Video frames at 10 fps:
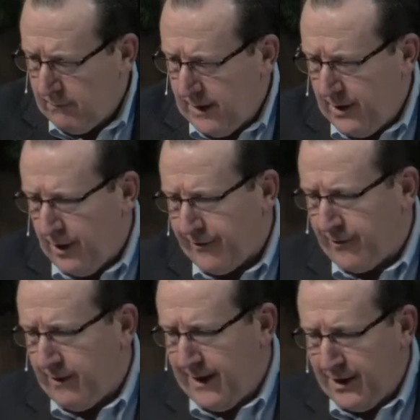He
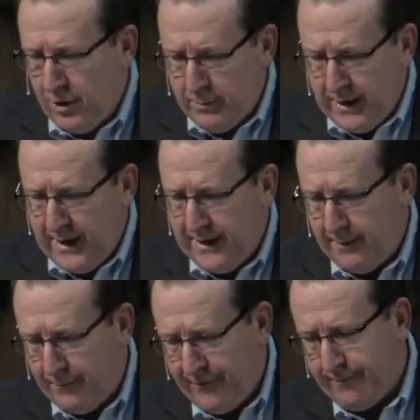also had human
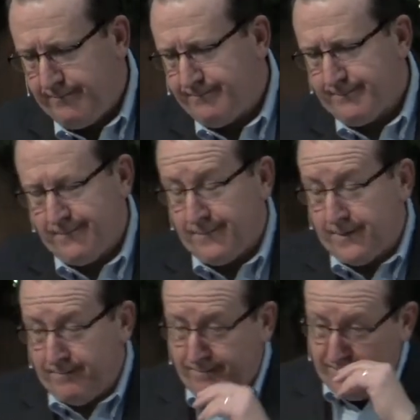names.
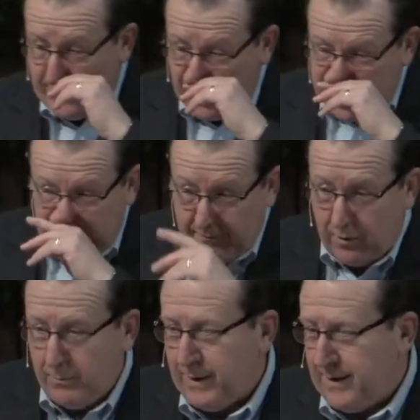There are
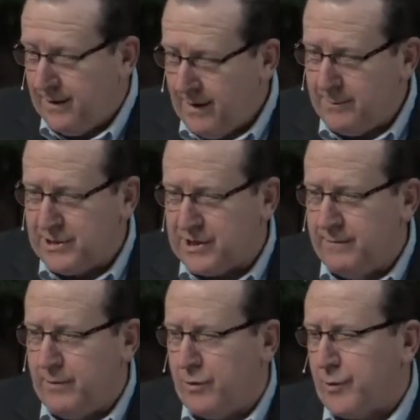several, but let me just
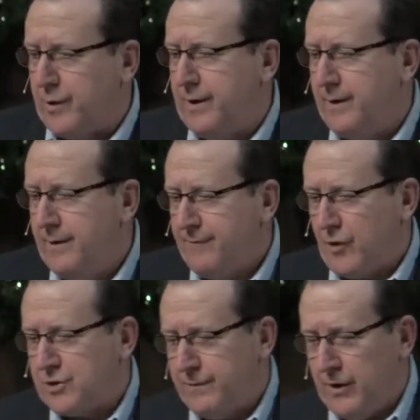give you three.
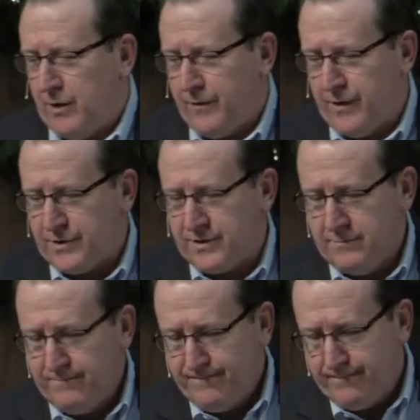First of all, there's
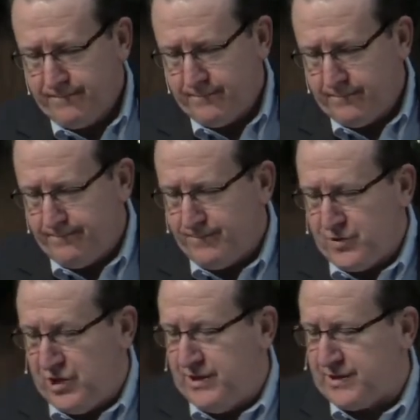
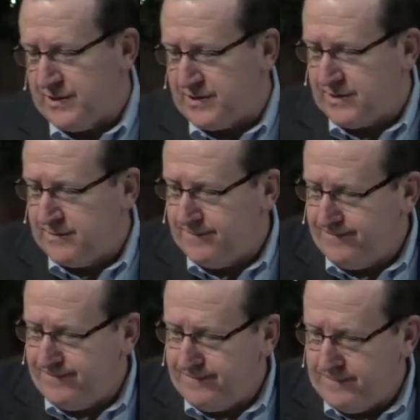Jesus.
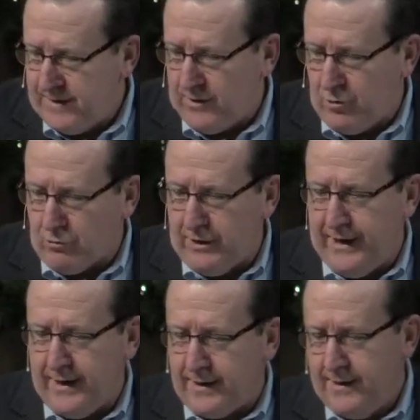In
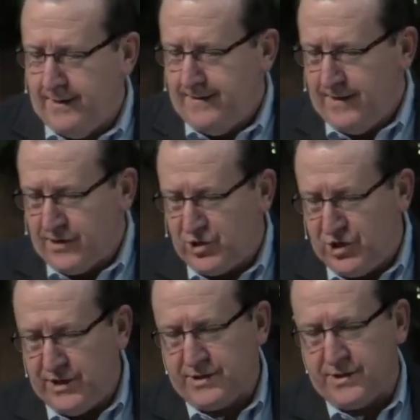Greek, it's
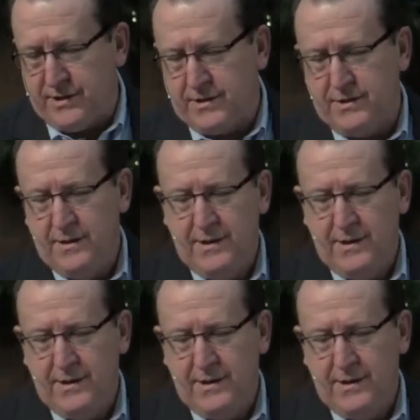Jesus.